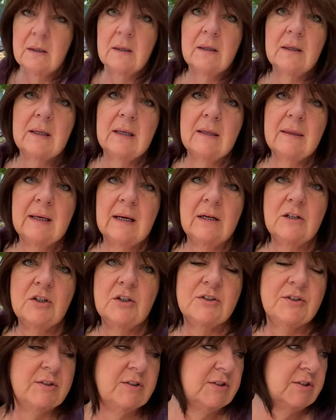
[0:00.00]
get that
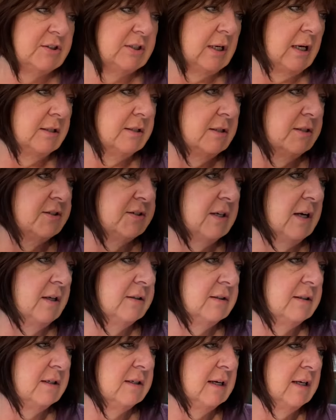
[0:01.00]

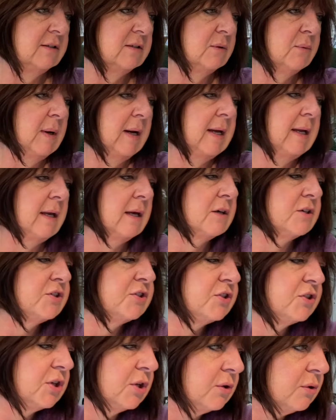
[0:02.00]
started and underway
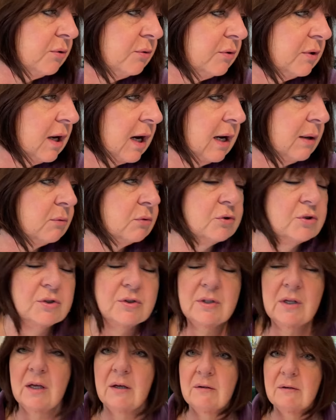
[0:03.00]
soon. I will
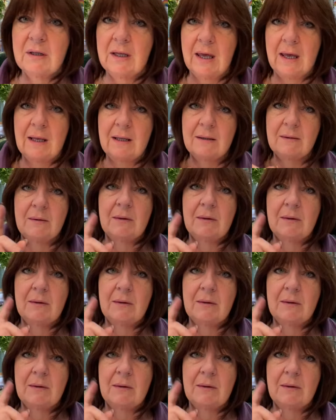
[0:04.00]
just go and get